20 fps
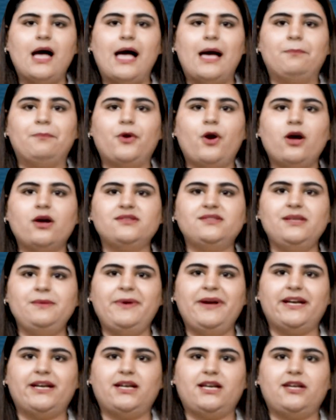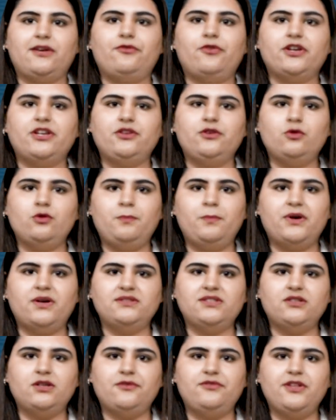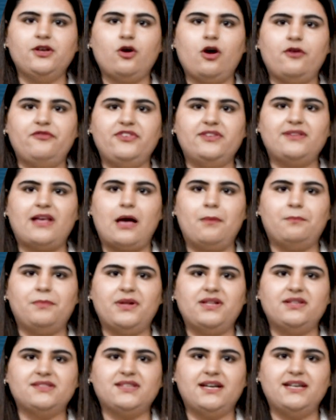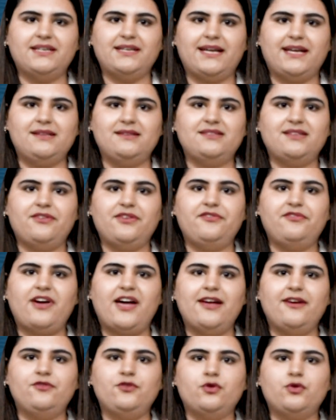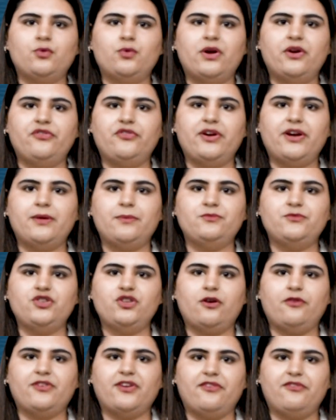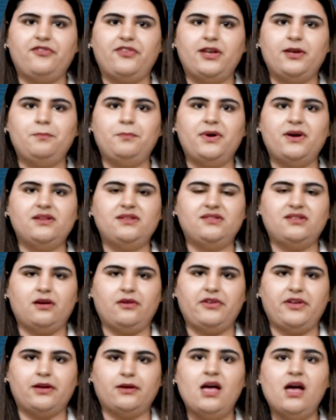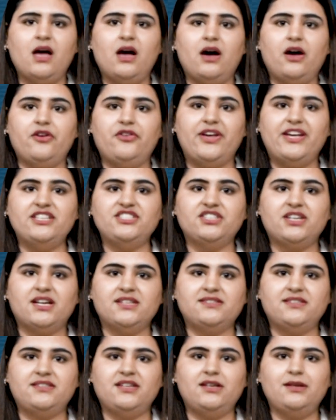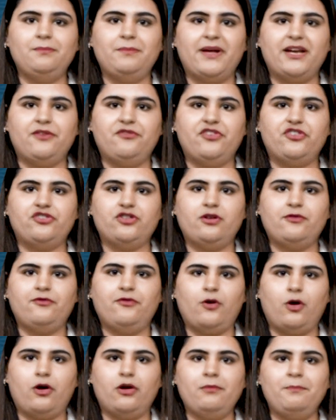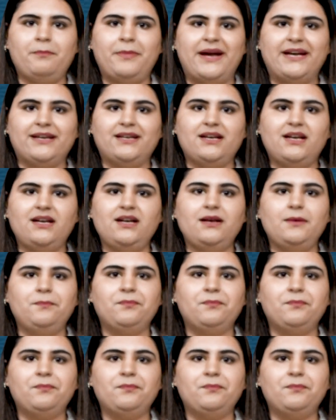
Approximately 42% of the coffee samples contain 75 to 200 mg of caffeine per serving, a range considered beneficial for mental